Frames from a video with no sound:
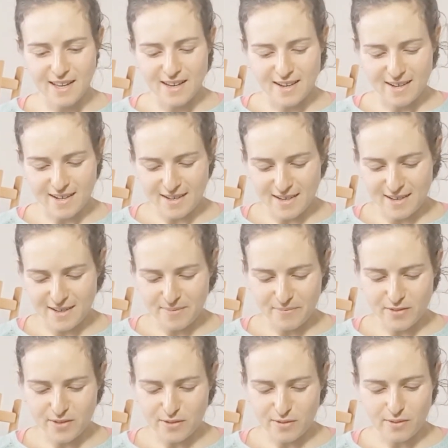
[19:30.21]

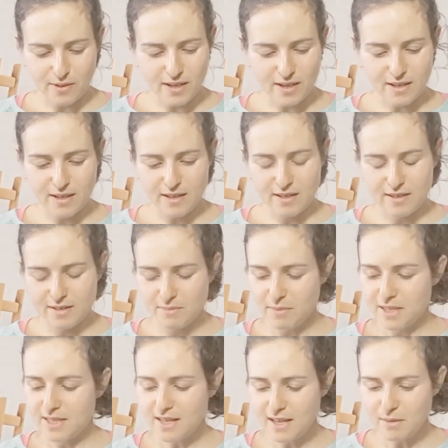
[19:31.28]
My
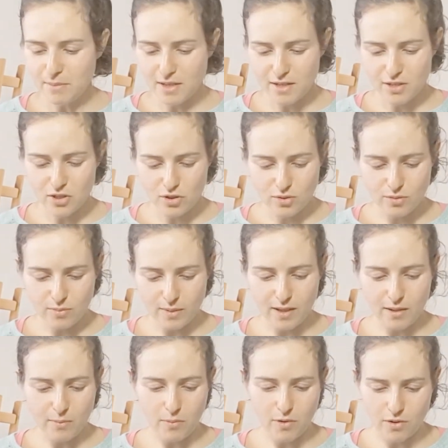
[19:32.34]
son managed to
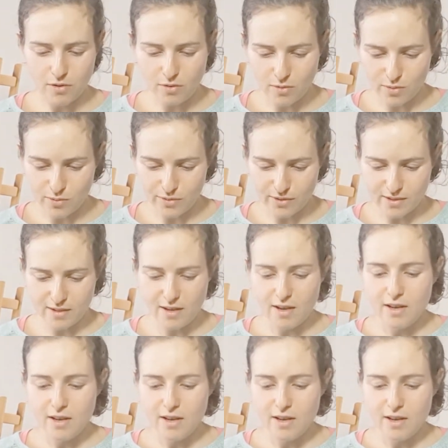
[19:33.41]
make more holes.